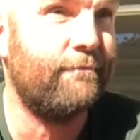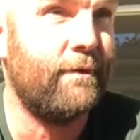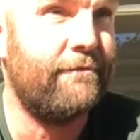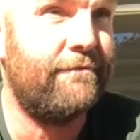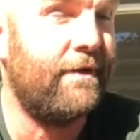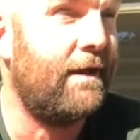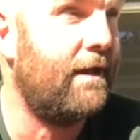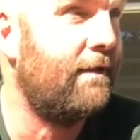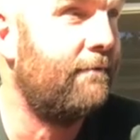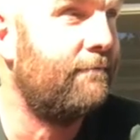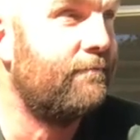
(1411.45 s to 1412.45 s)
with
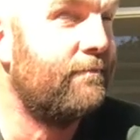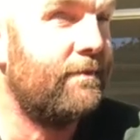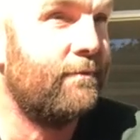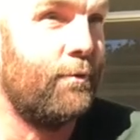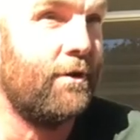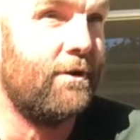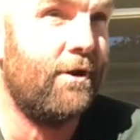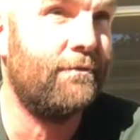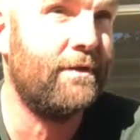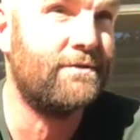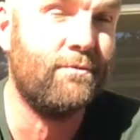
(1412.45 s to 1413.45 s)
the
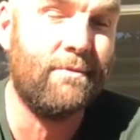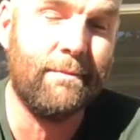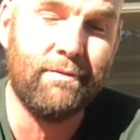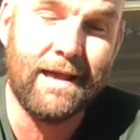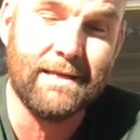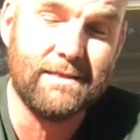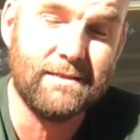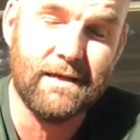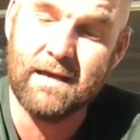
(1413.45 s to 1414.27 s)
workload that's on my plate,